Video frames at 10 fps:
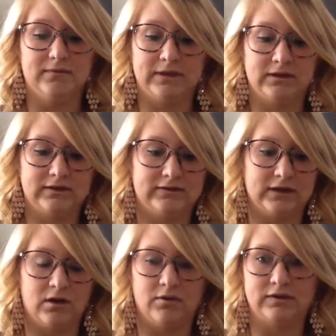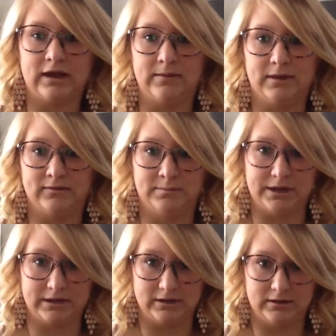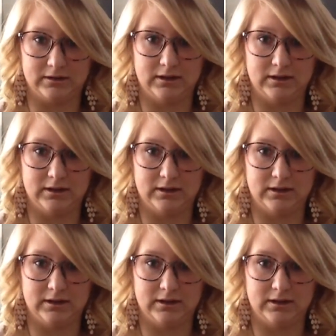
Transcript: feeling sick all the time has been